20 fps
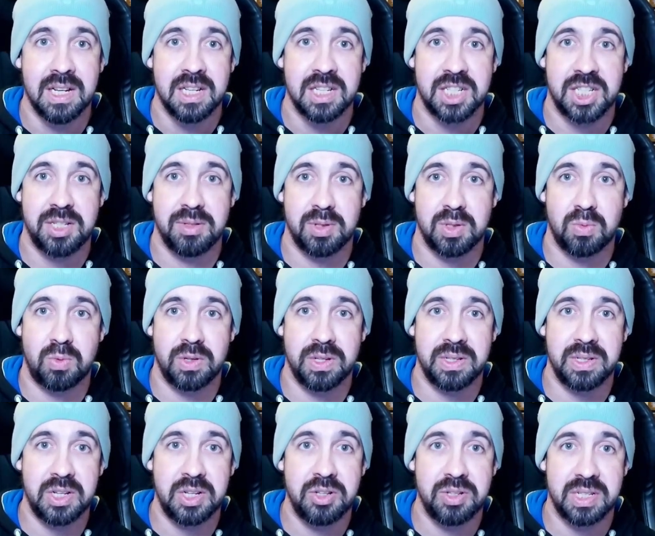She was one
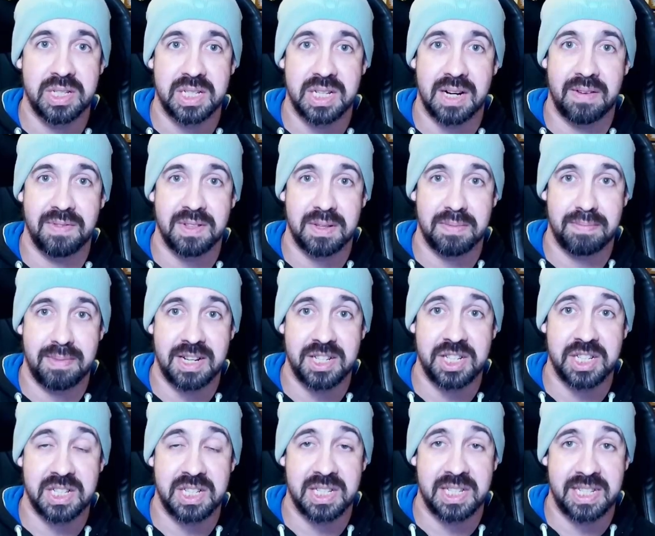of who discovered the
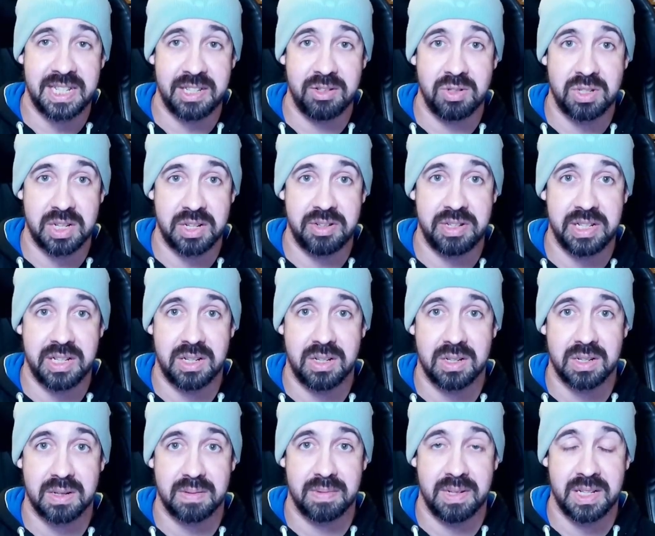magic to seal Zodiac.
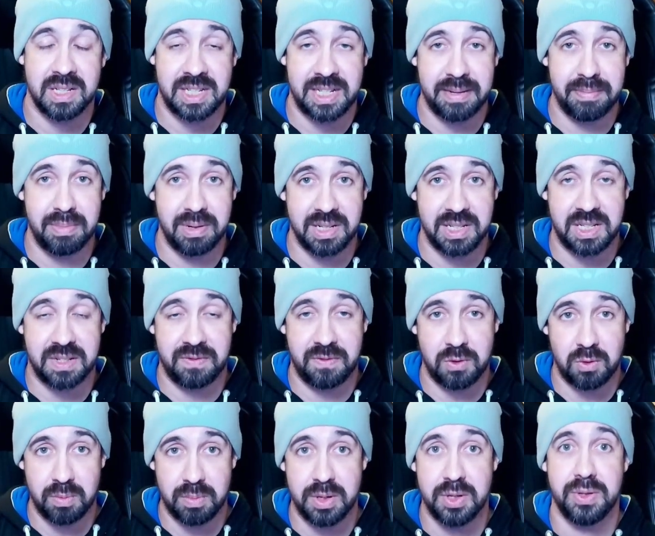Her symbol is the
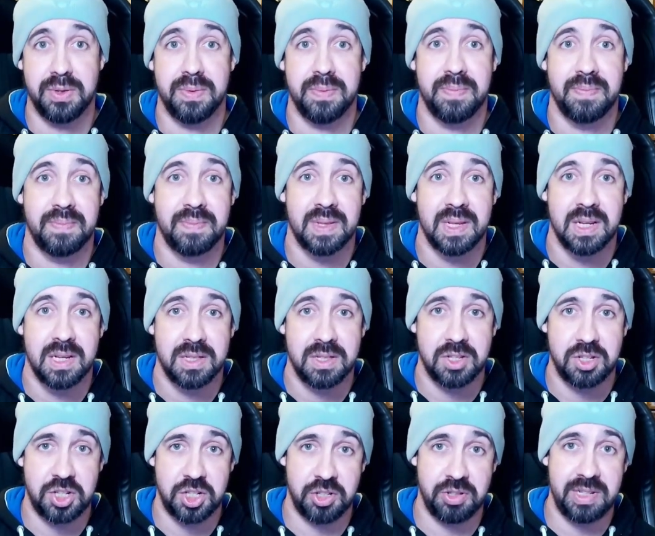full moon.
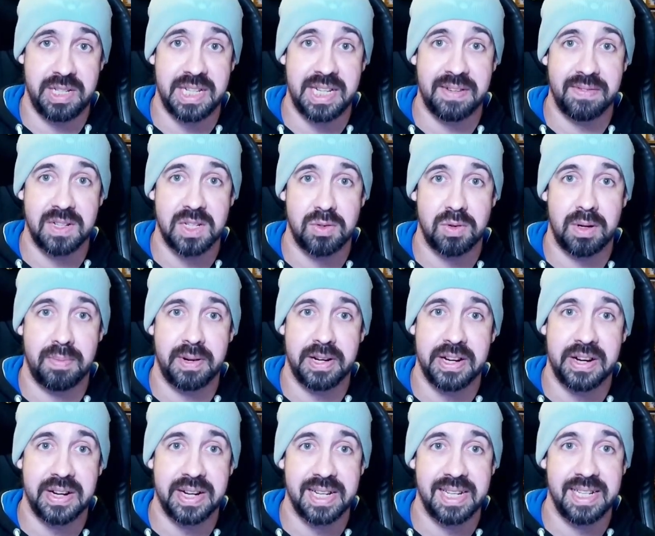Duty given to her by
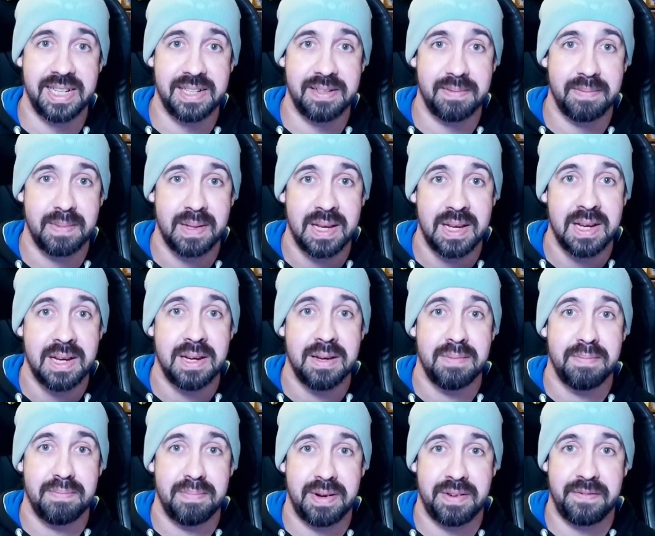Hydaelyn?
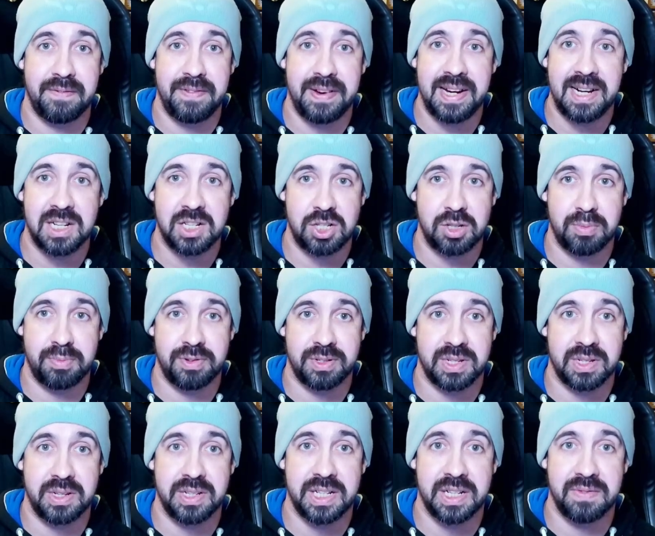Menphina shall
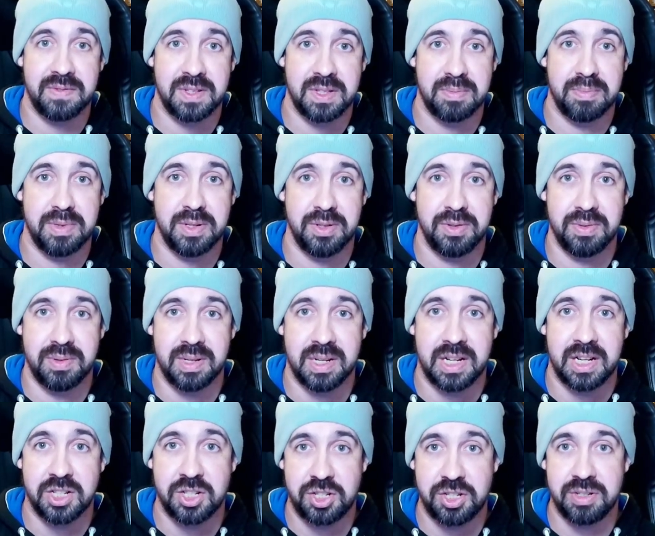preside over the moon,
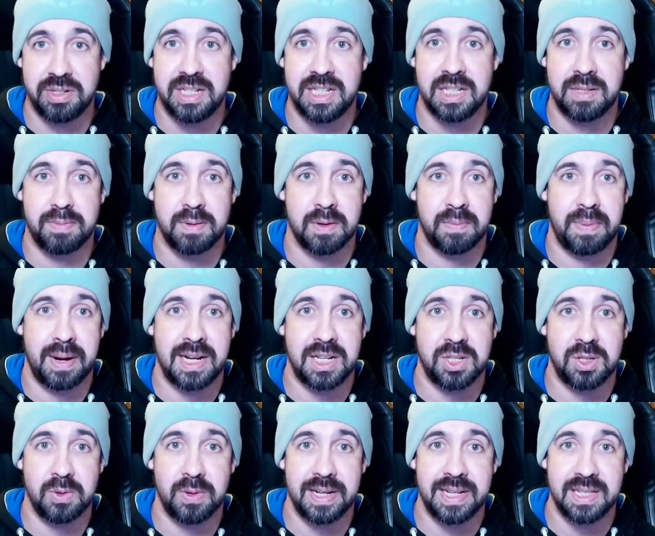her duty to
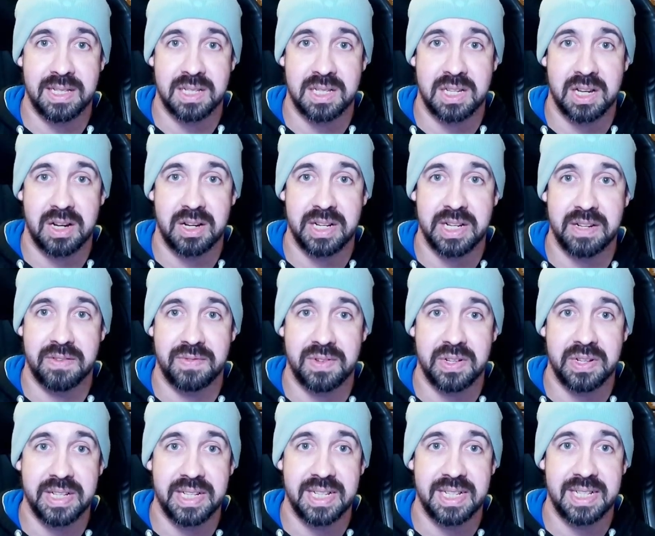perpetuate the turning of
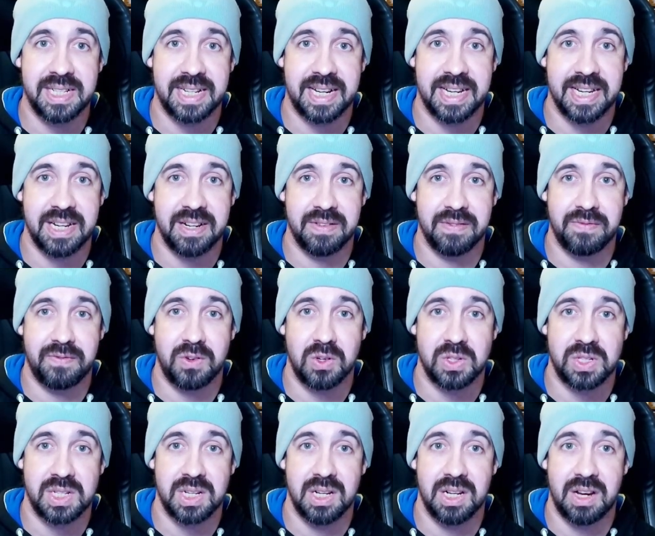night and day and
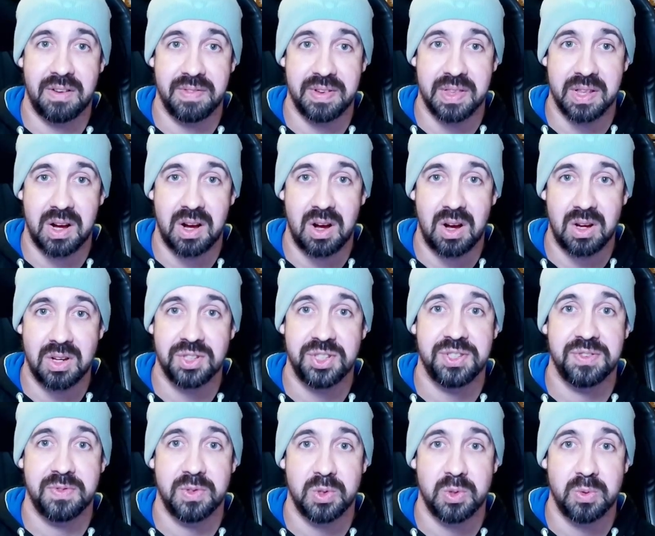foster love in the hearts
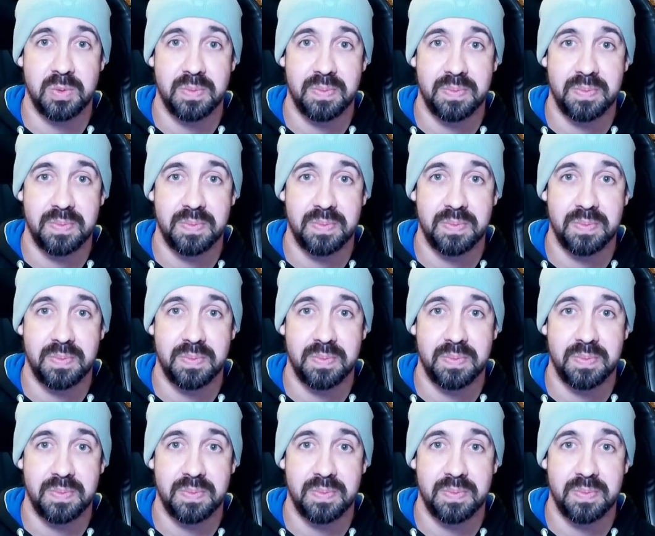of all.